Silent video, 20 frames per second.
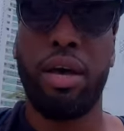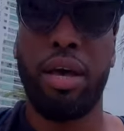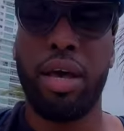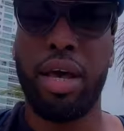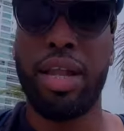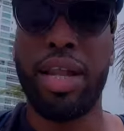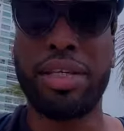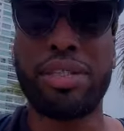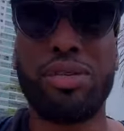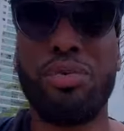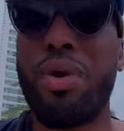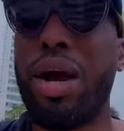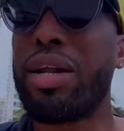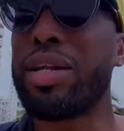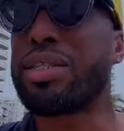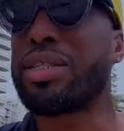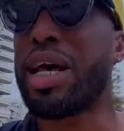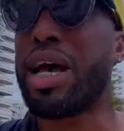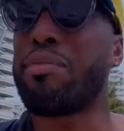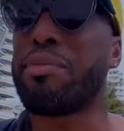And that's around the
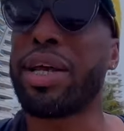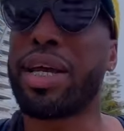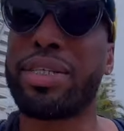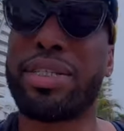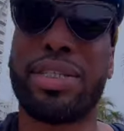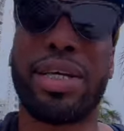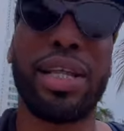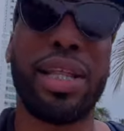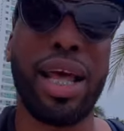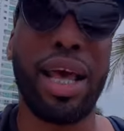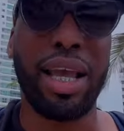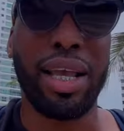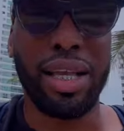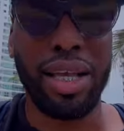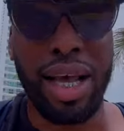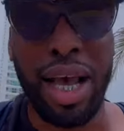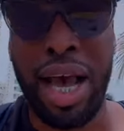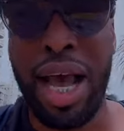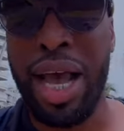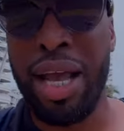time, like I said, like
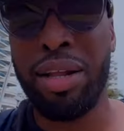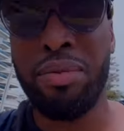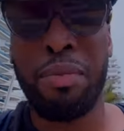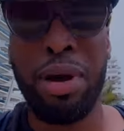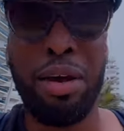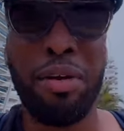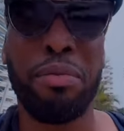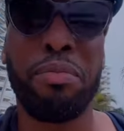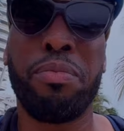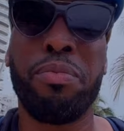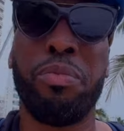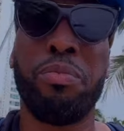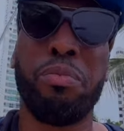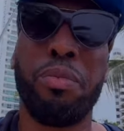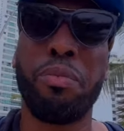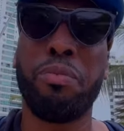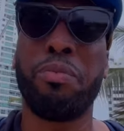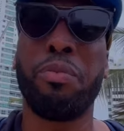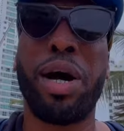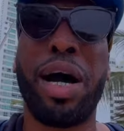I
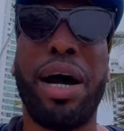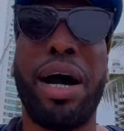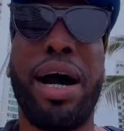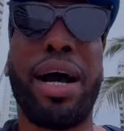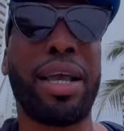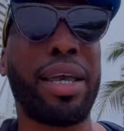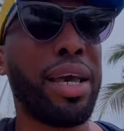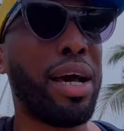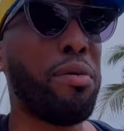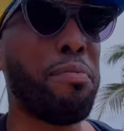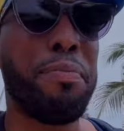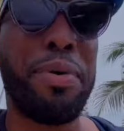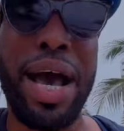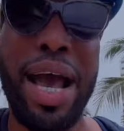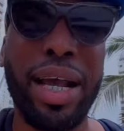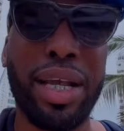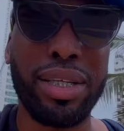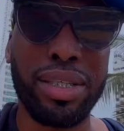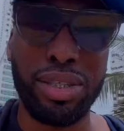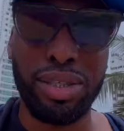come
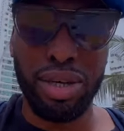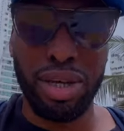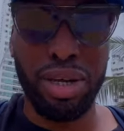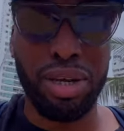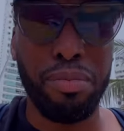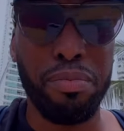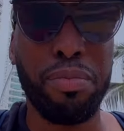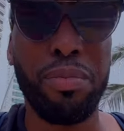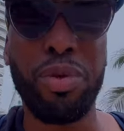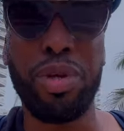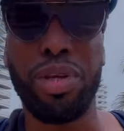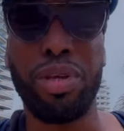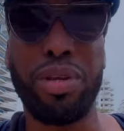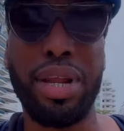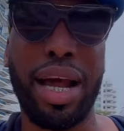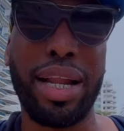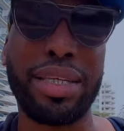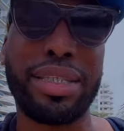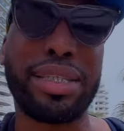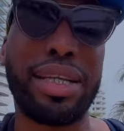back to the
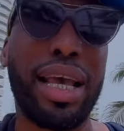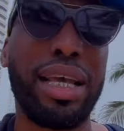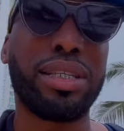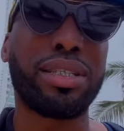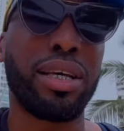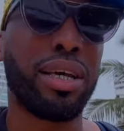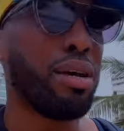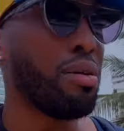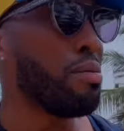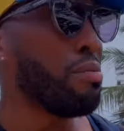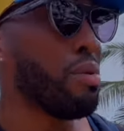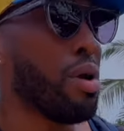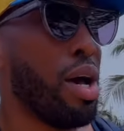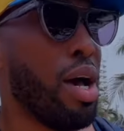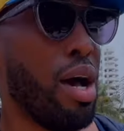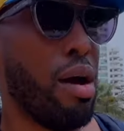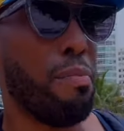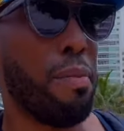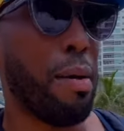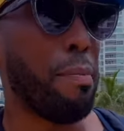United States and
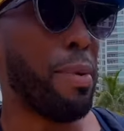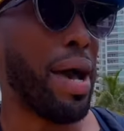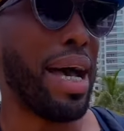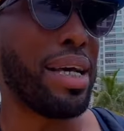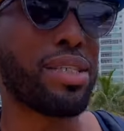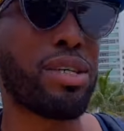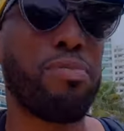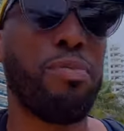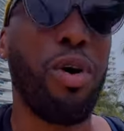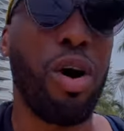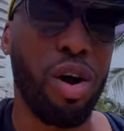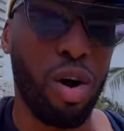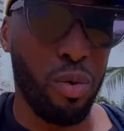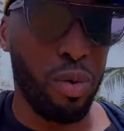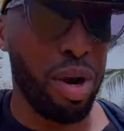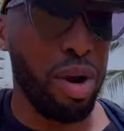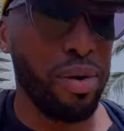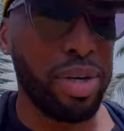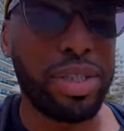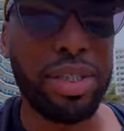my basketball
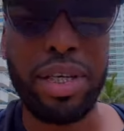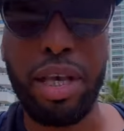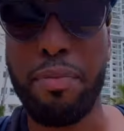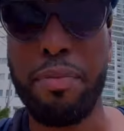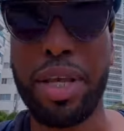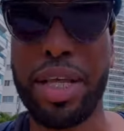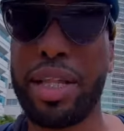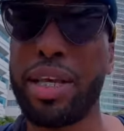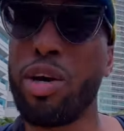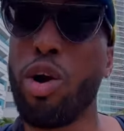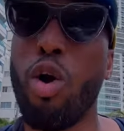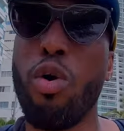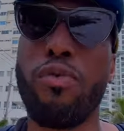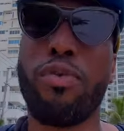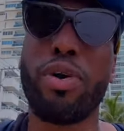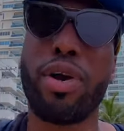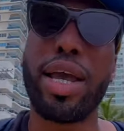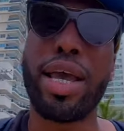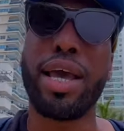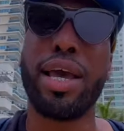career is seemingly
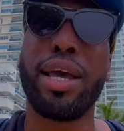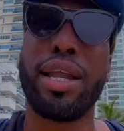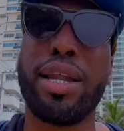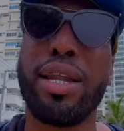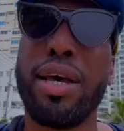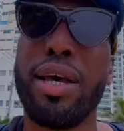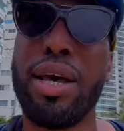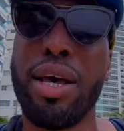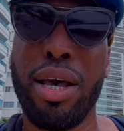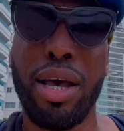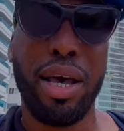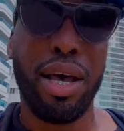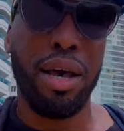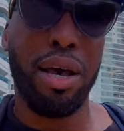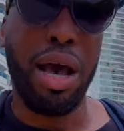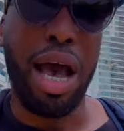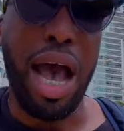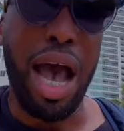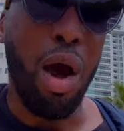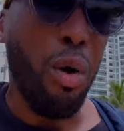over, and
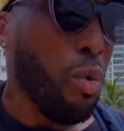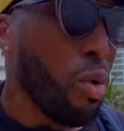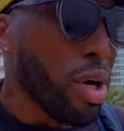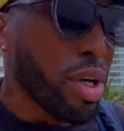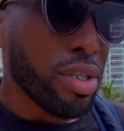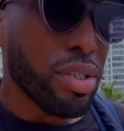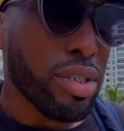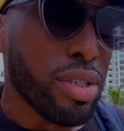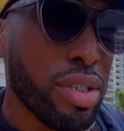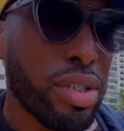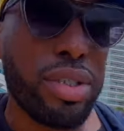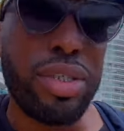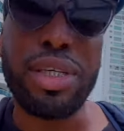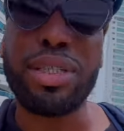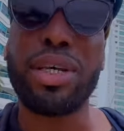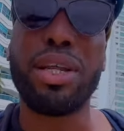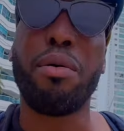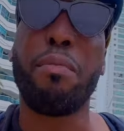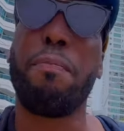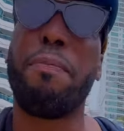I was just
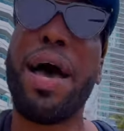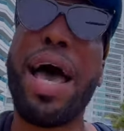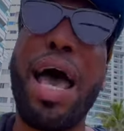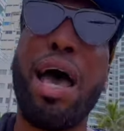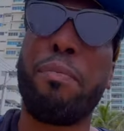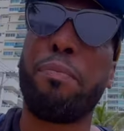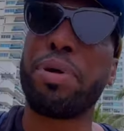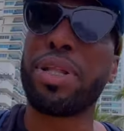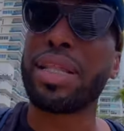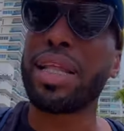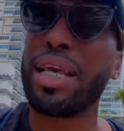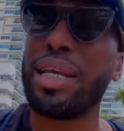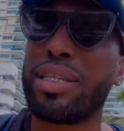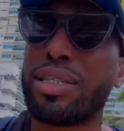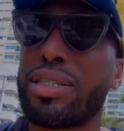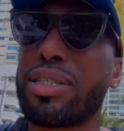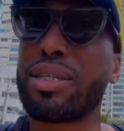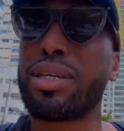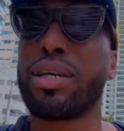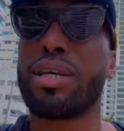in a bad
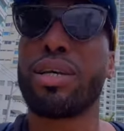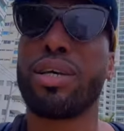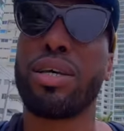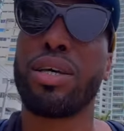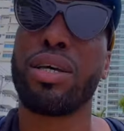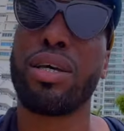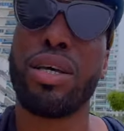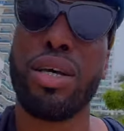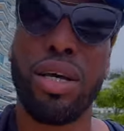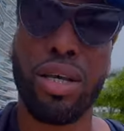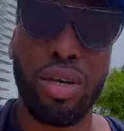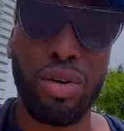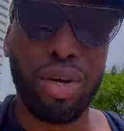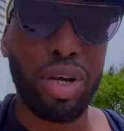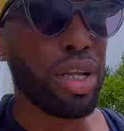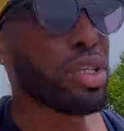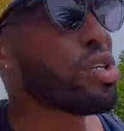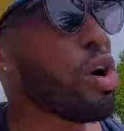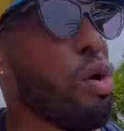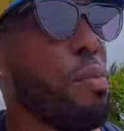place. You could
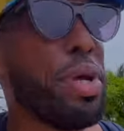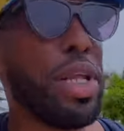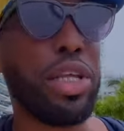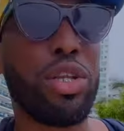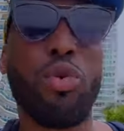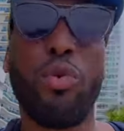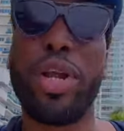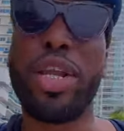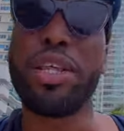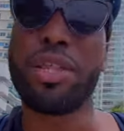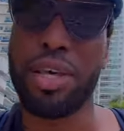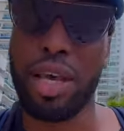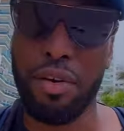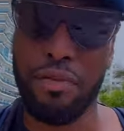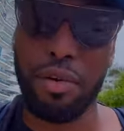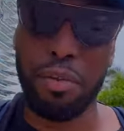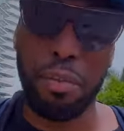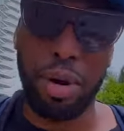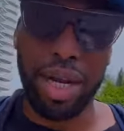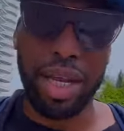have told me to do anything
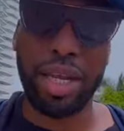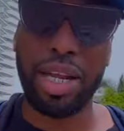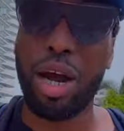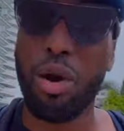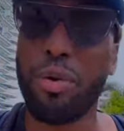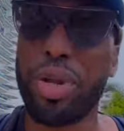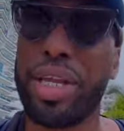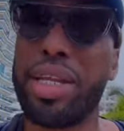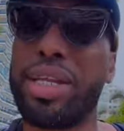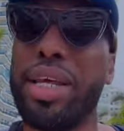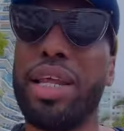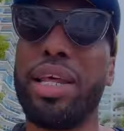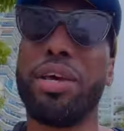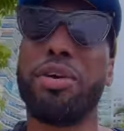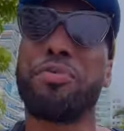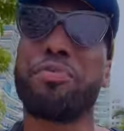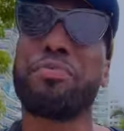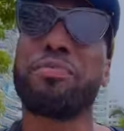for money and I would have did it.